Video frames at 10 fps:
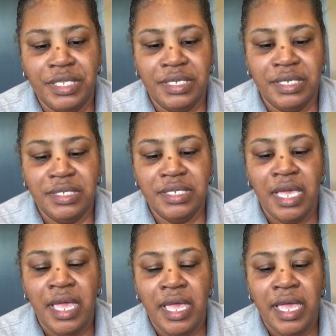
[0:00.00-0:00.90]
this.
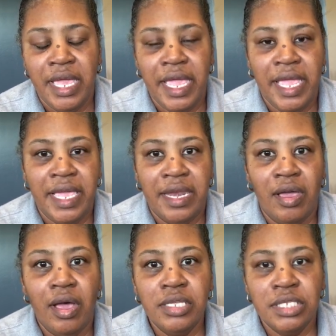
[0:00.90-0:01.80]
And
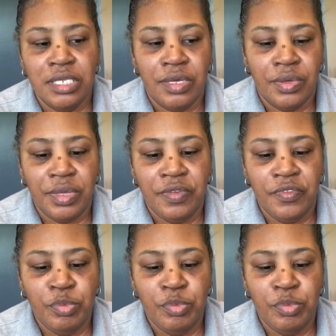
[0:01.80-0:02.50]
also, if